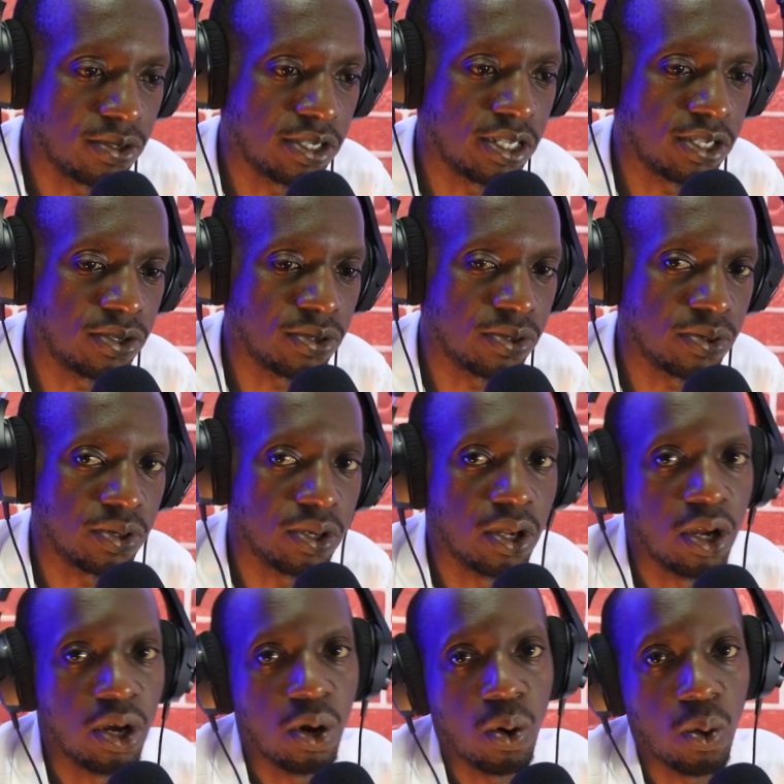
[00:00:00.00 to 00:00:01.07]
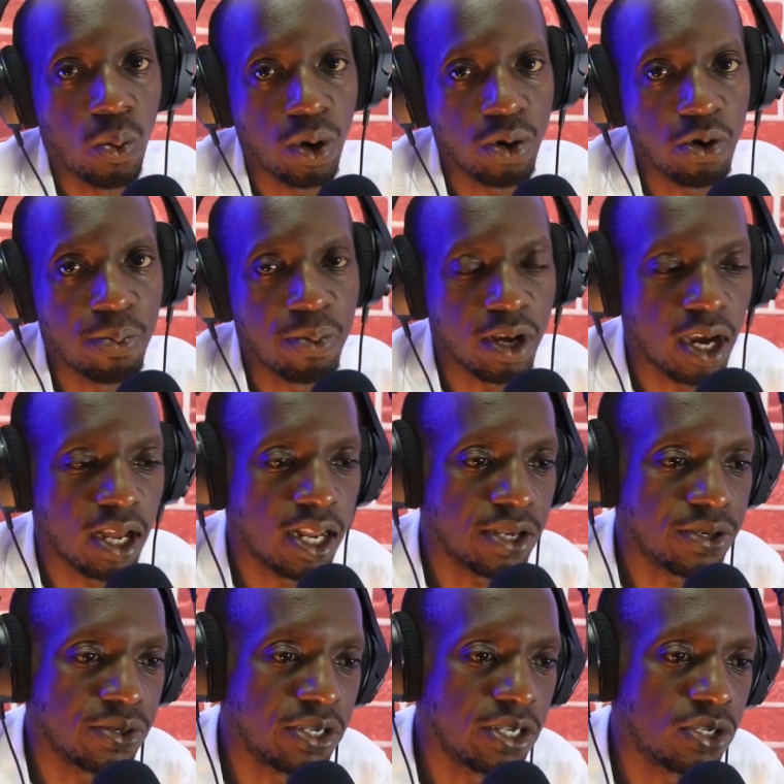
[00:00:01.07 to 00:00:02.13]
to d2 when we bring our
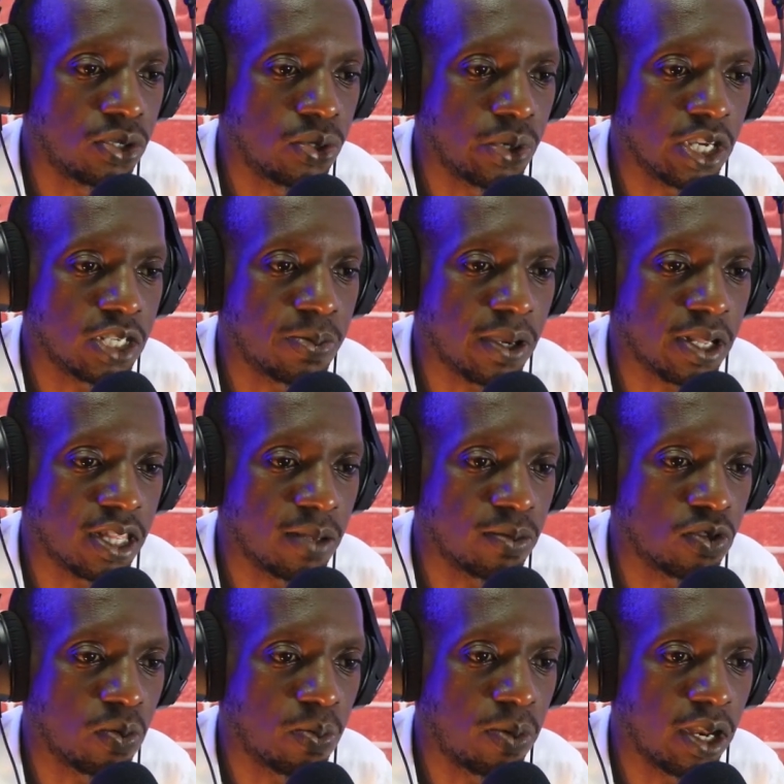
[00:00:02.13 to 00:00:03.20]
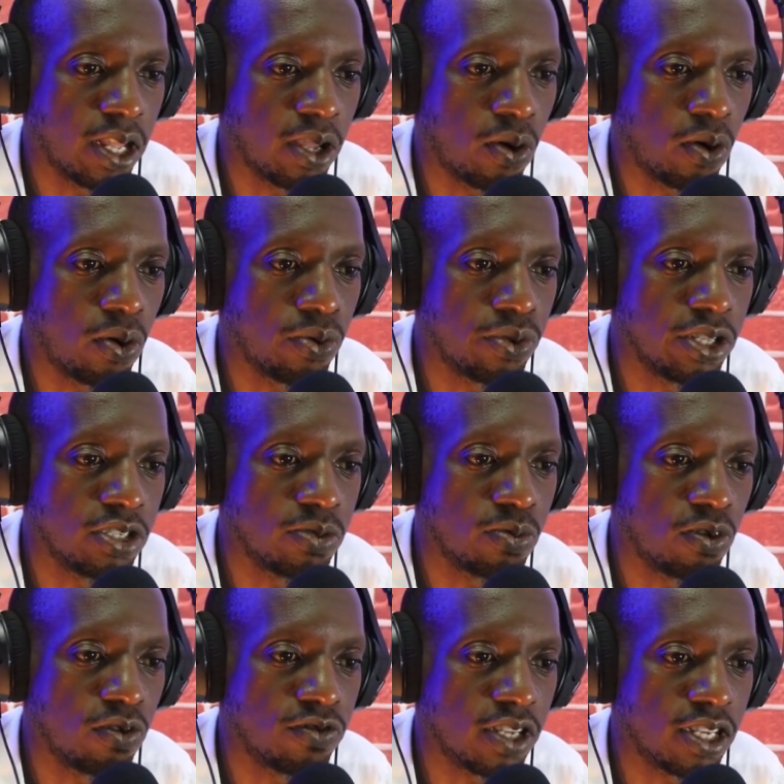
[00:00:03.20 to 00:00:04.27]
knight to d2 we expect them to play all these
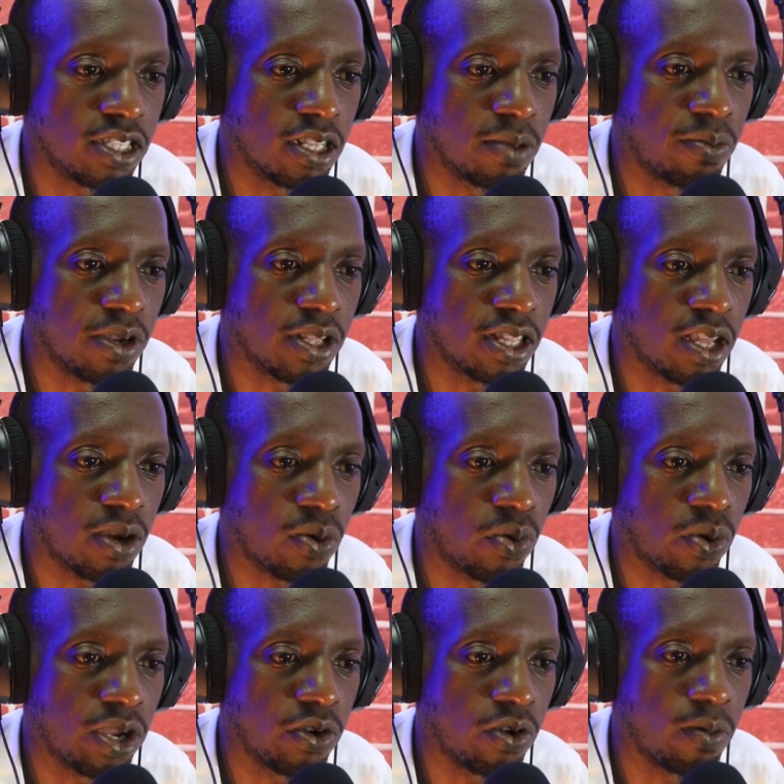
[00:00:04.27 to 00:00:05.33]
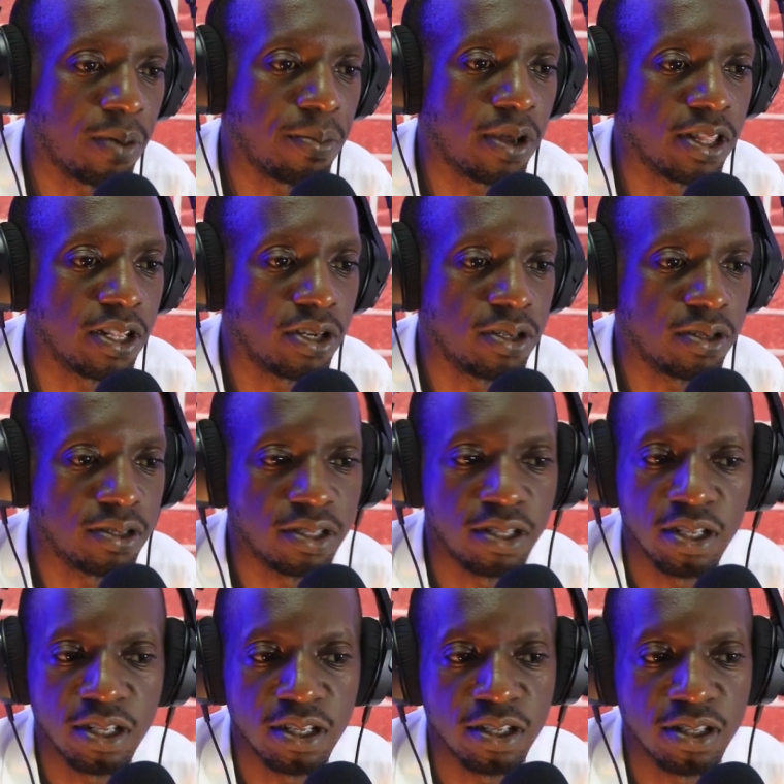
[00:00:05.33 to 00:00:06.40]
moves as they bring their queen remember the
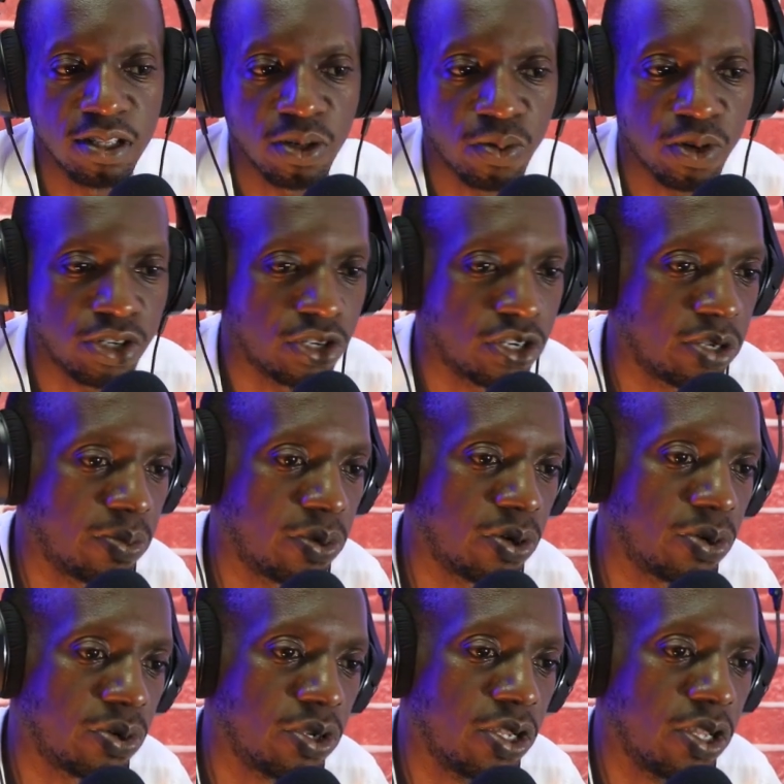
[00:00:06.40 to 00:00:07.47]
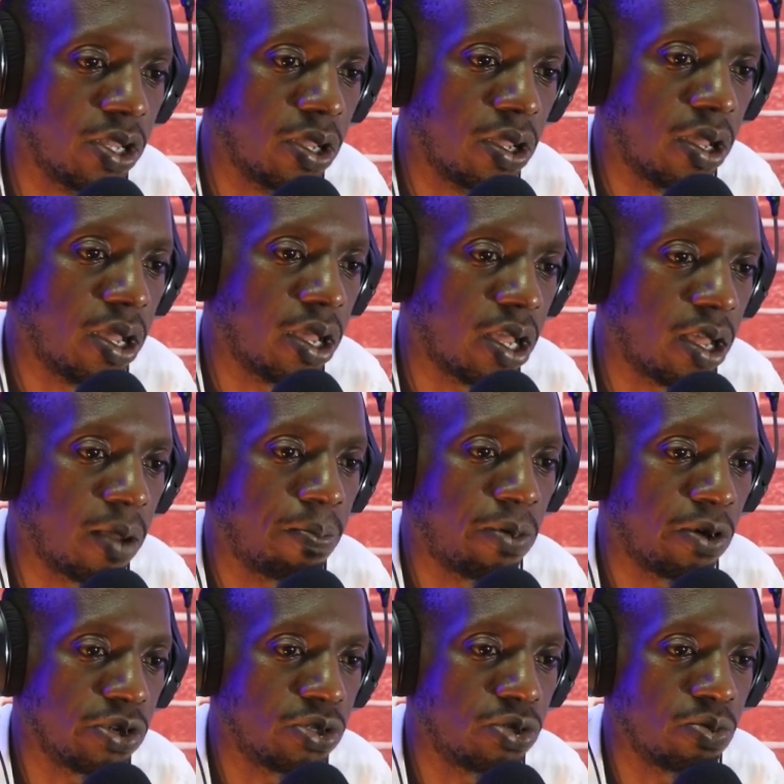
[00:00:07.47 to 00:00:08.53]
the, the questionable uh,
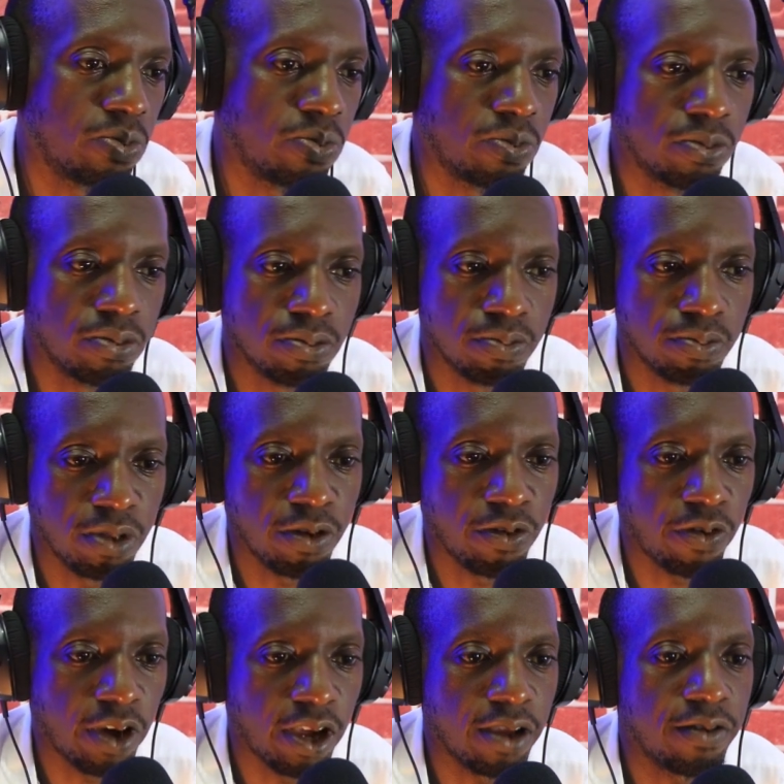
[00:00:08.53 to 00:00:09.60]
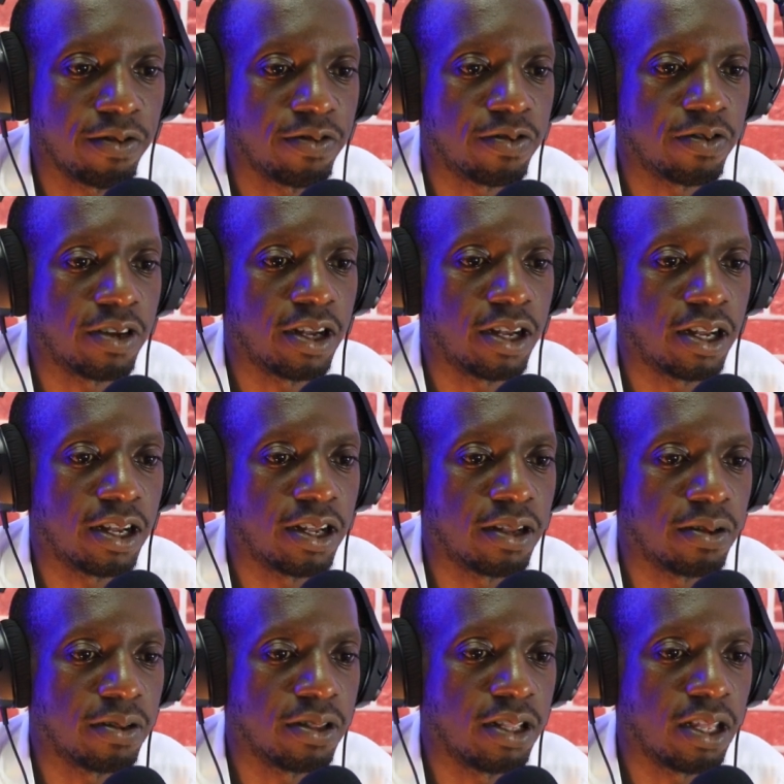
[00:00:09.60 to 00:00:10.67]
pawn to b5
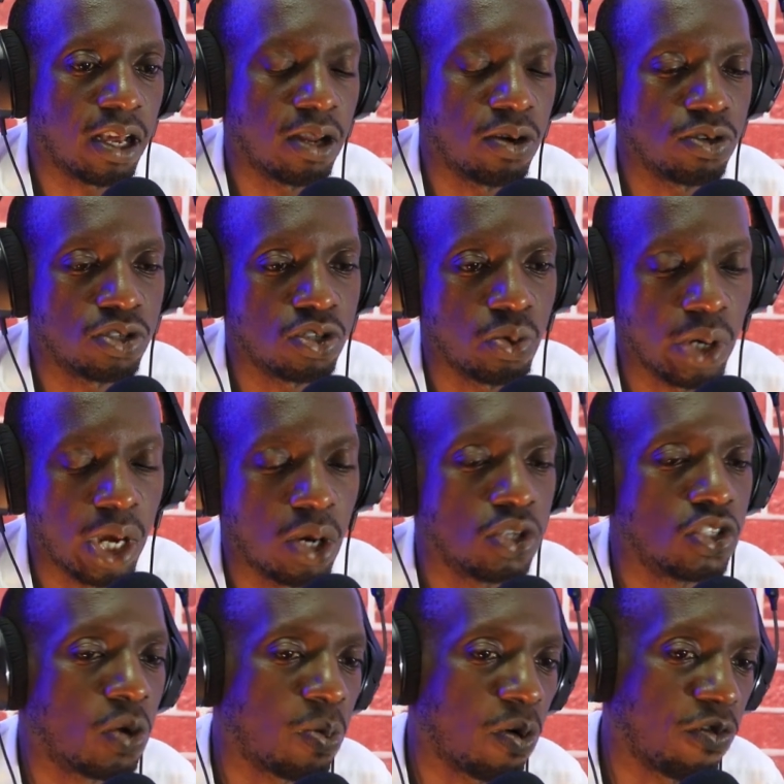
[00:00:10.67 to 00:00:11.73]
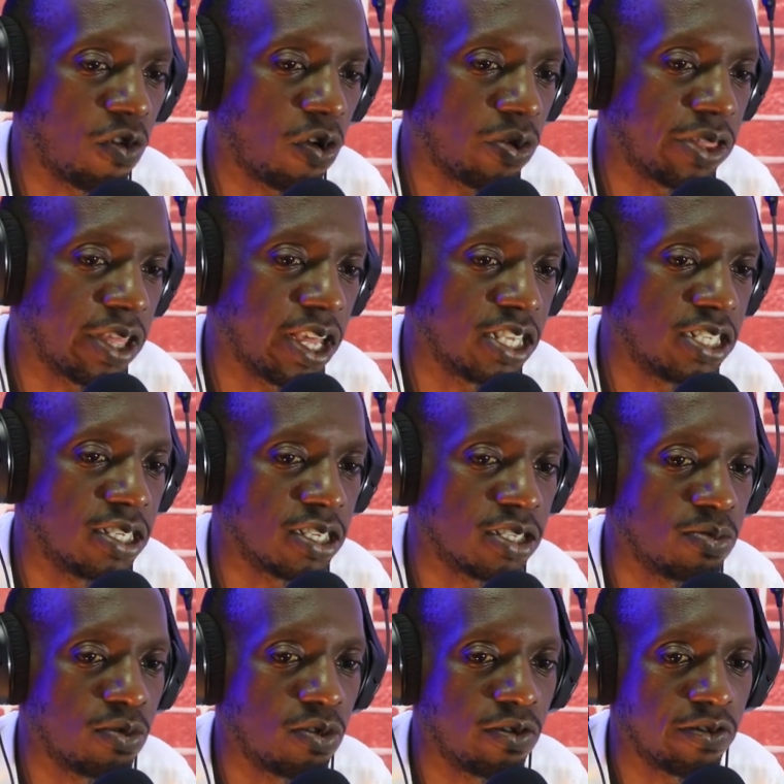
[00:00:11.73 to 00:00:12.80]
uh, they can also you can also provoke the
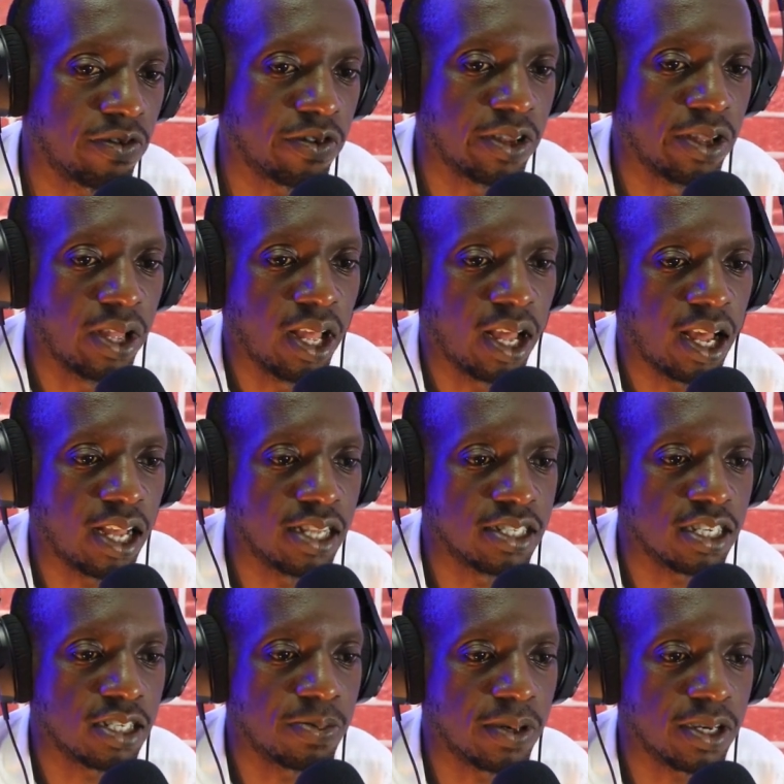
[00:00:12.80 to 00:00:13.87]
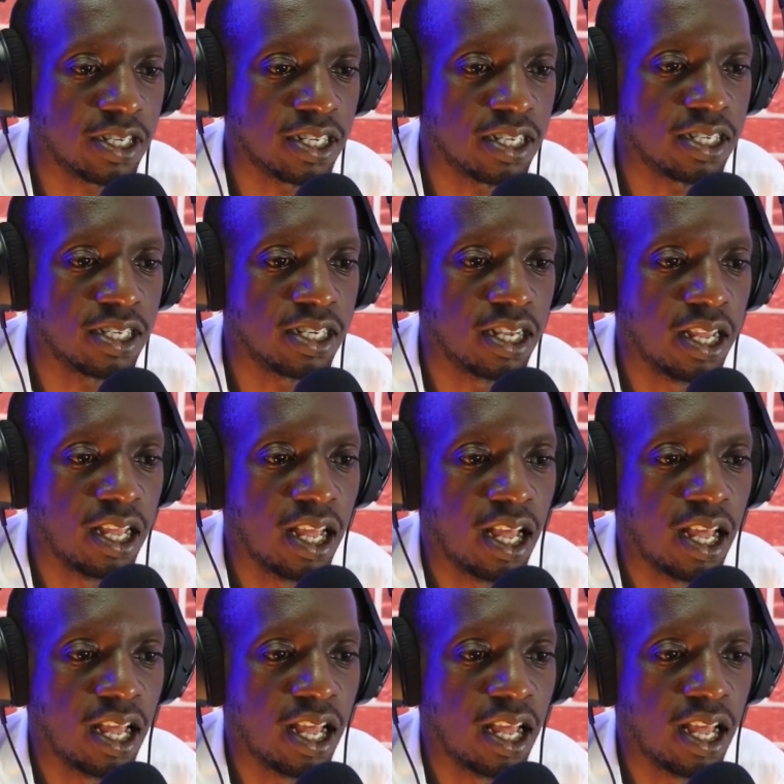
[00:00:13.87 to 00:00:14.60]
h6 move as expected